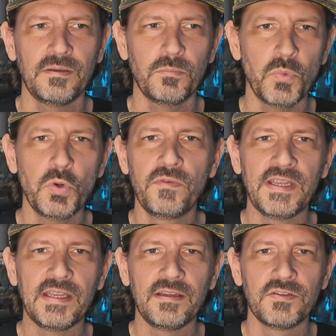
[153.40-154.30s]

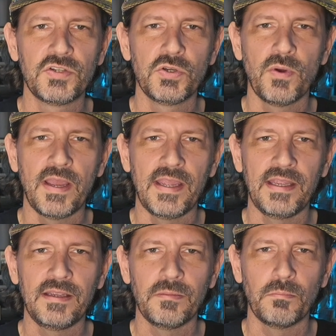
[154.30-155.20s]
movie to
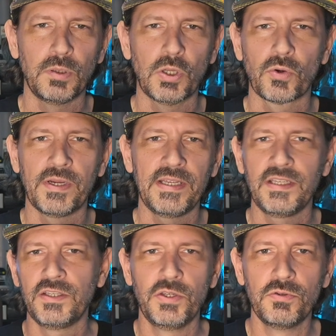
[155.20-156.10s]
a
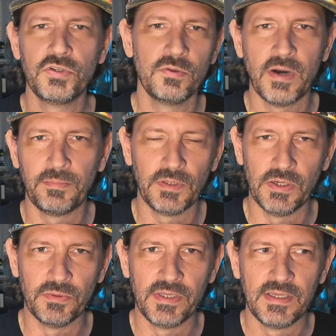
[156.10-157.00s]
blurry YouTube
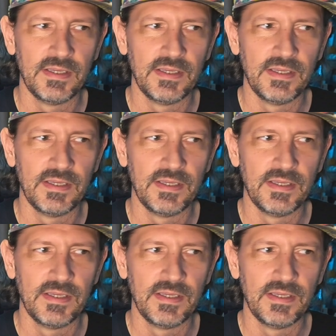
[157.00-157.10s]
upload.